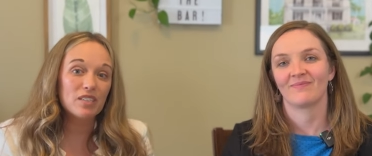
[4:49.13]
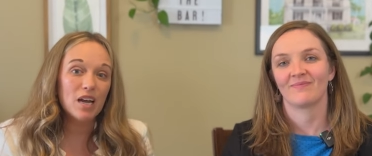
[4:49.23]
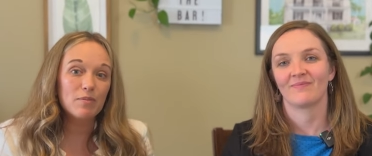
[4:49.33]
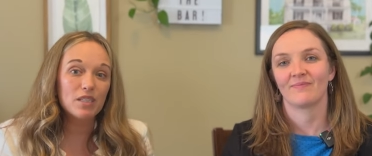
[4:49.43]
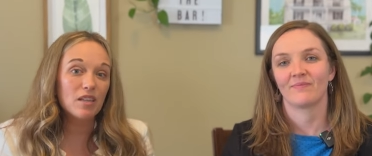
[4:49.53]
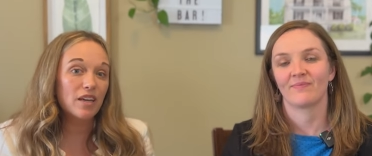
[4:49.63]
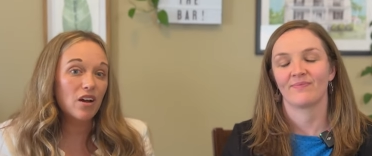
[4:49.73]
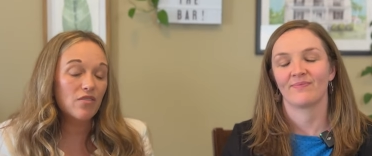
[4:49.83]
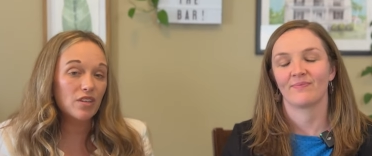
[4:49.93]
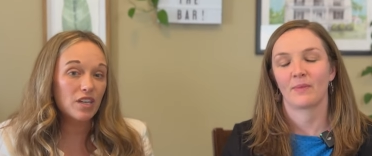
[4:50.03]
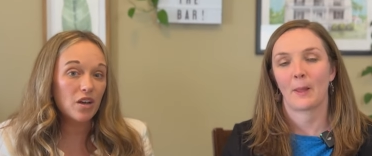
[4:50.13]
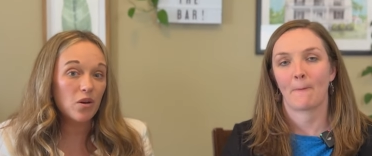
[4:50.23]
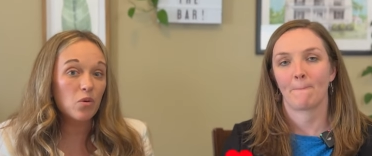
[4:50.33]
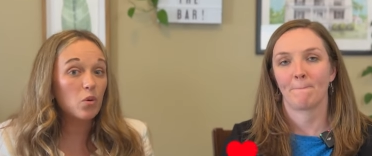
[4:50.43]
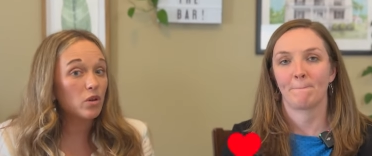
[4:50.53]
Speaker 1: time to like our
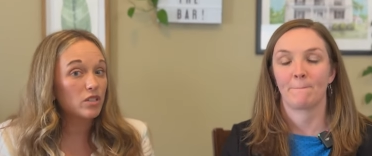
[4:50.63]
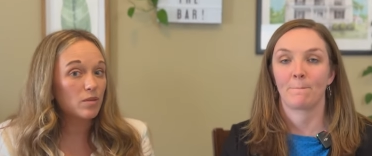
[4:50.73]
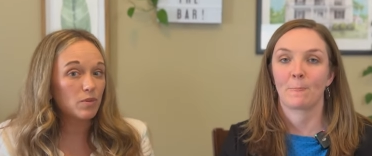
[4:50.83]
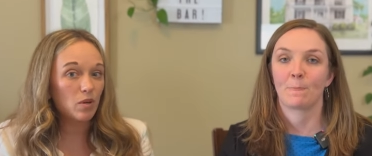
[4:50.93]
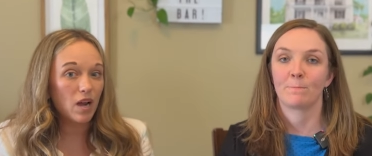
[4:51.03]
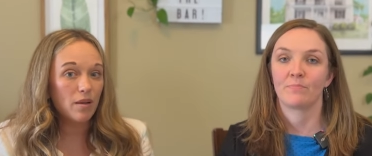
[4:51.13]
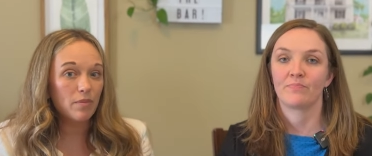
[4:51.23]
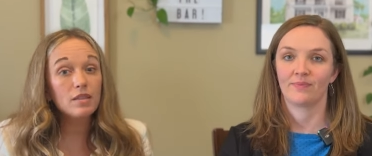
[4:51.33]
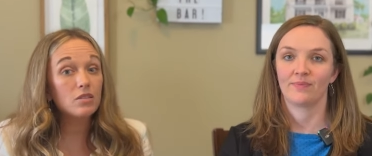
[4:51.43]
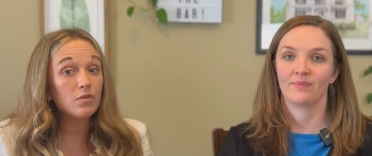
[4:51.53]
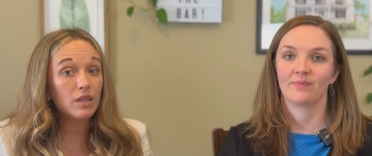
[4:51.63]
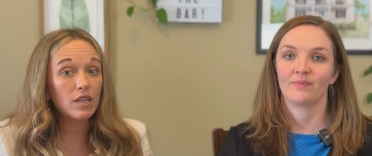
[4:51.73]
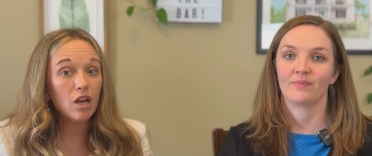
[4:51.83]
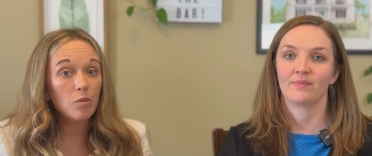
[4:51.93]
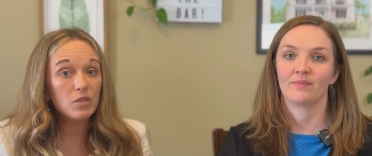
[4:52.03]
video or subscribe. This
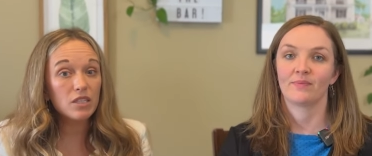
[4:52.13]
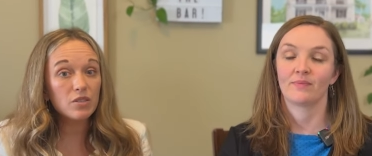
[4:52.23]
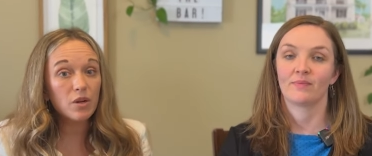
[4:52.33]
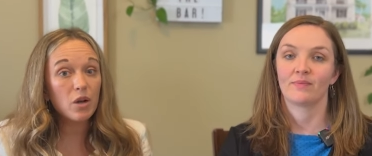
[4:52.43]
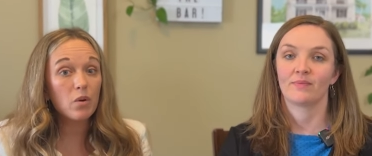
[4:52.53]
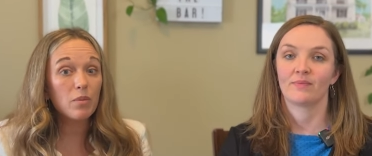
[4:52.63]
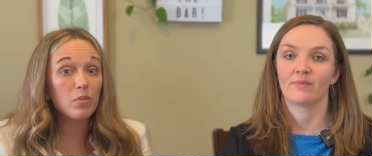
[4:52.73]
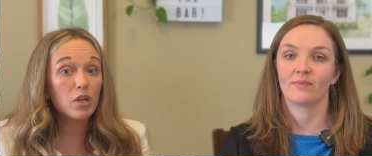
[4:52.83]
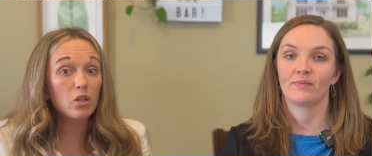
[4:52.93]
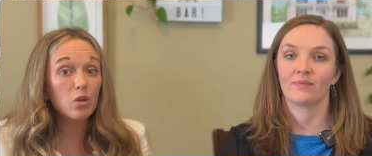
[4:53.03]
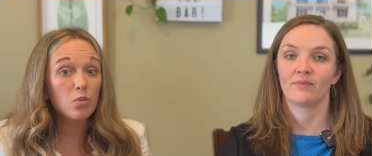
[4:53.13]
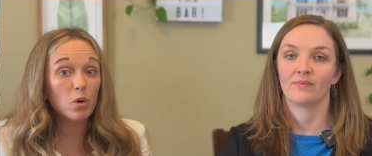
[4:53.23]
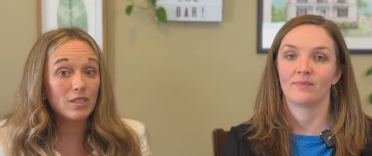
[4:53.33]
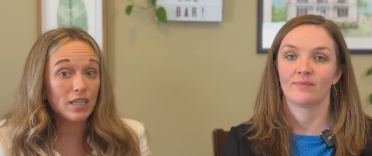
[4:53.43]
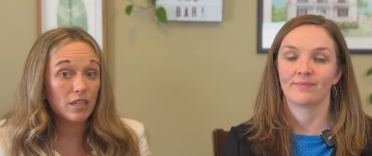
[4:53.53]
really helps us grow and bring you
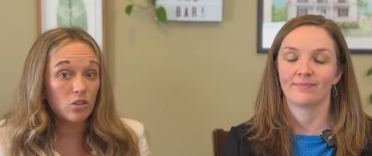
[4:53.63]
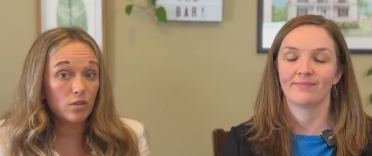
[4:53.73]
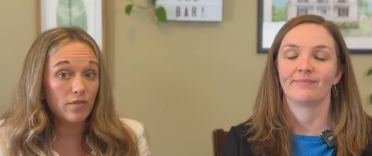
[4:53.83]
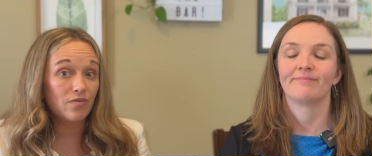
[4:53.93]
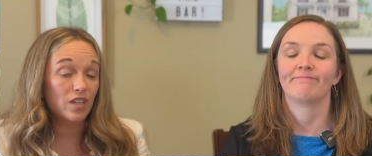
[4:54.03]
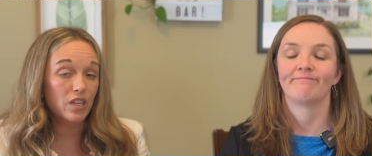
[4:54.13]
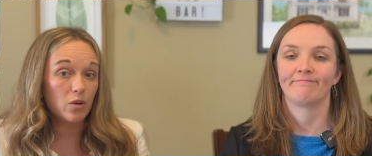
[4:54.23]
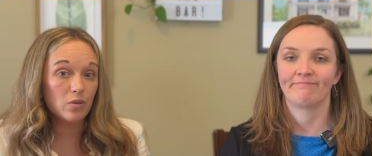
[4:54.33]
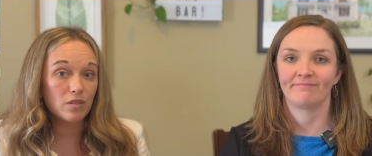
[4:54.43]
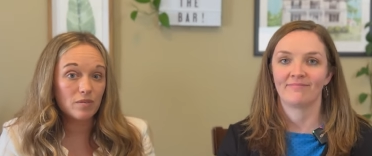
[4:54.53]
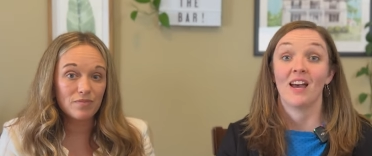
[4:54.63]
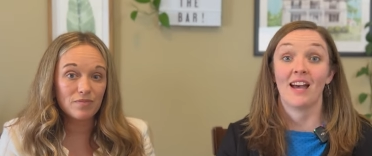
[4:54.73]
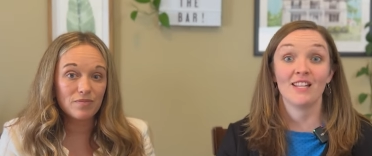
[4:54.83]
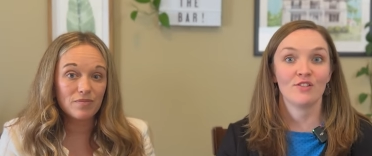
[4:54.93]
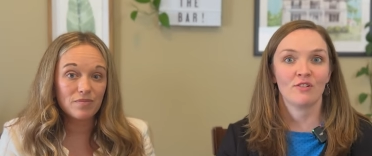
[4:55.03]
more data-driven videos.
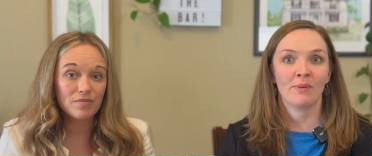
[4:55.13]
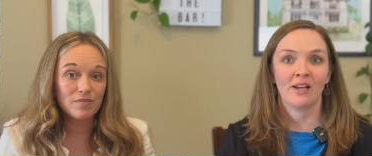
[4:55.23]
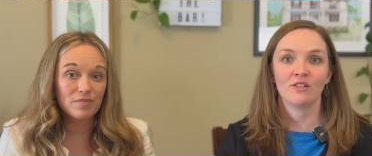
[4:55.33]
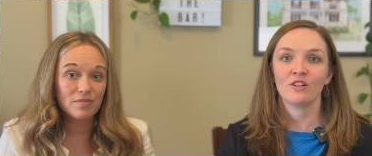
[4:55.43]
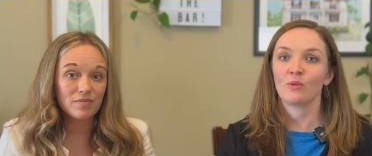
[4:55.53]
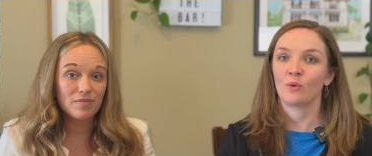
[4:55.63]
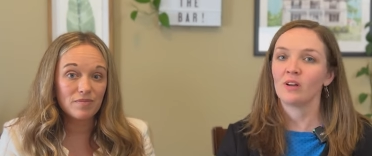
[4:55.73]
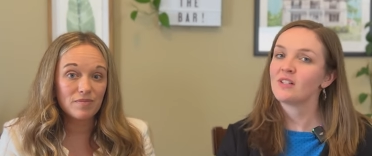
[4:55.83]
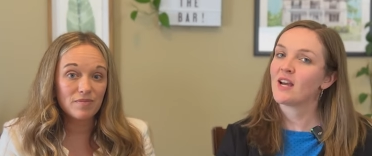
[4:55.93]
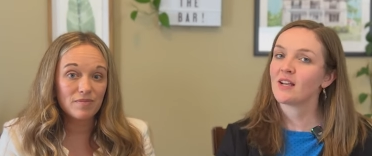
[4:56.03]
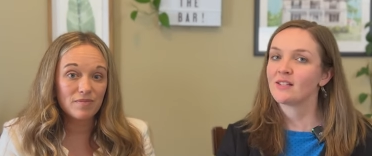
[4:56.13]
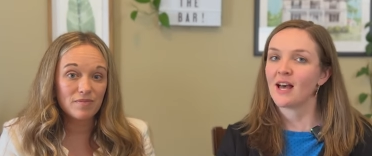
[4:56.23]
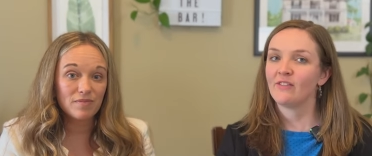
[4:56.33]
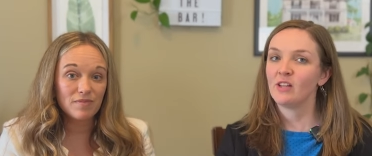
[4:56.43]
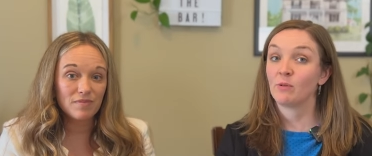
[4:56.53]
As
Speaker 2: a reminder, we're tech
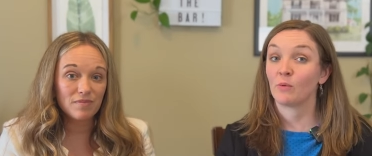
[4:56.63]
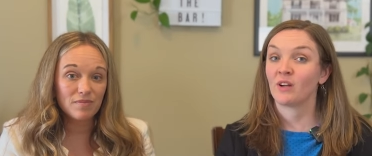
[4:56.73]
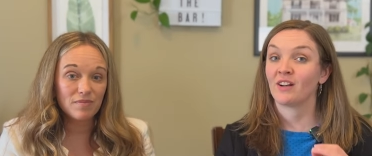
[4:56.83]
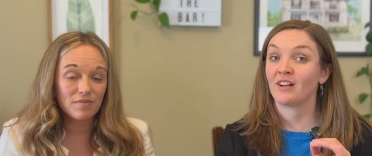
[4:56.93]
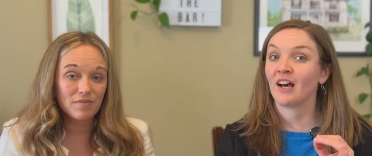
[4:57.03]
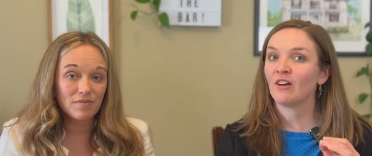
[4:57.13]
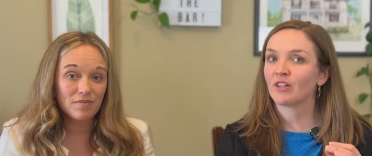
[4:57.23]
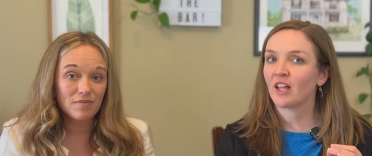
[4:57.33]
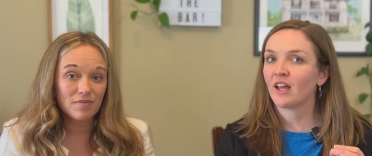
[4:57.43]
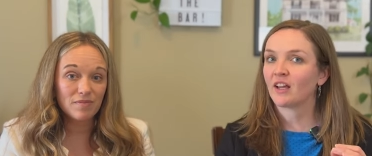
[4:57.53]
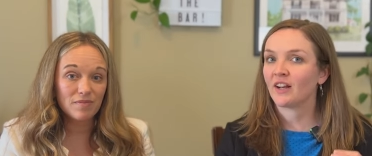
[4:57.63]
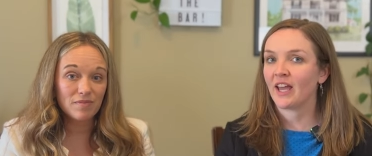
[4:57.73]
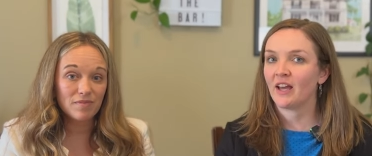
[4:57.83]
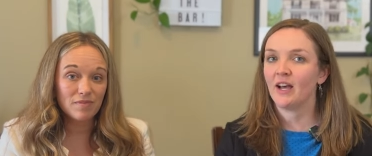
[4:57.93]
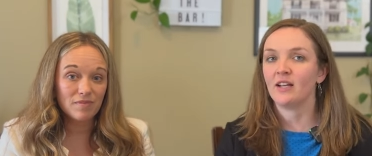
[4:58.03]
savvy, but we're not relying on
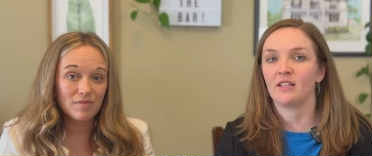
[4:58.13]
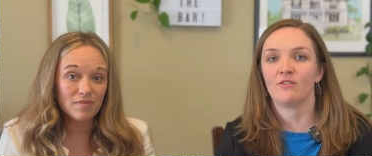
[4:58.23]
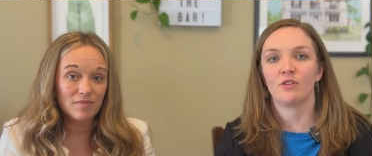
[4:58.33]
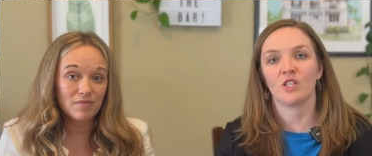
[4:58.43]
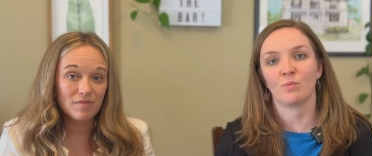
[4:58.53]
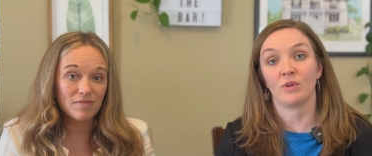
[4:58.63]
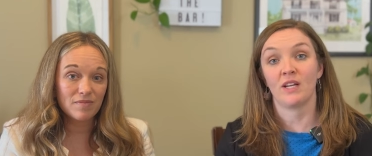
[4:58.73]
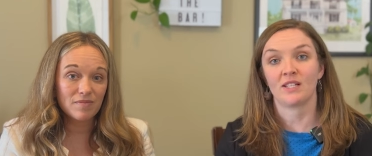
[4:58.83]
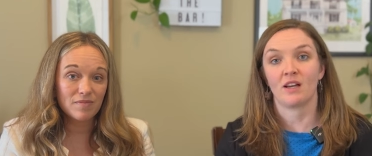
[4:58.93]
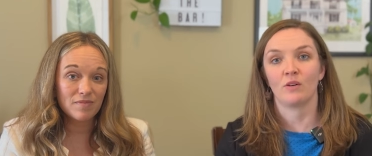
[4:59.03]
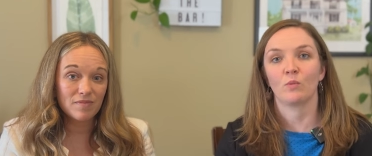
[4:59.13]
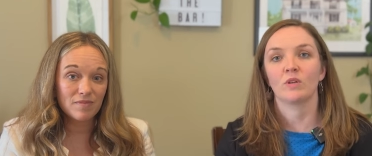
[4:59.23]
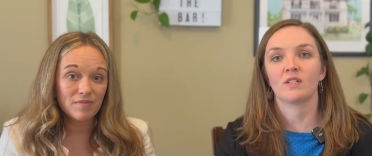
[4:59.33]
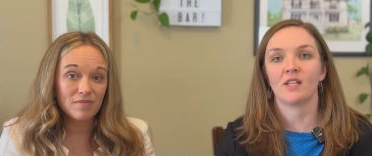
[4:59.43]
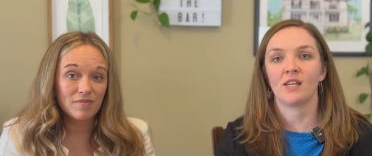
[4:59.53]
AI to give you this breakdown.
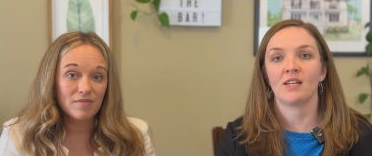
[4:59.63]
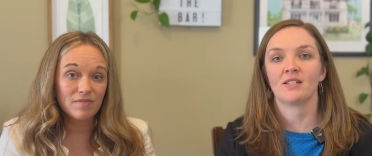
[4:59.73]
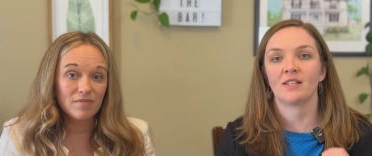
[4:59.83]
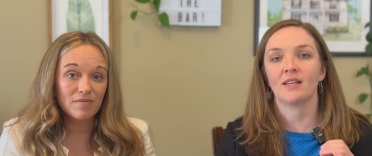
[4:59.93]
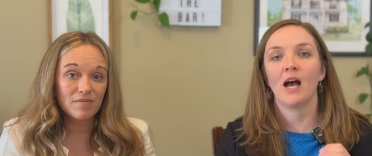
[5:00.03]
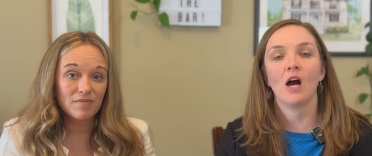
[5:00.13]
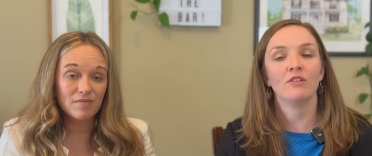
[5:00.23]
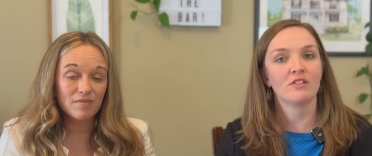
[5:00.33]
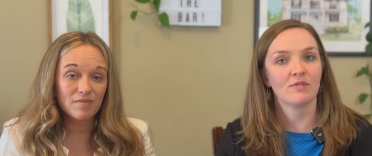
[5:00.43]
We're digging into countless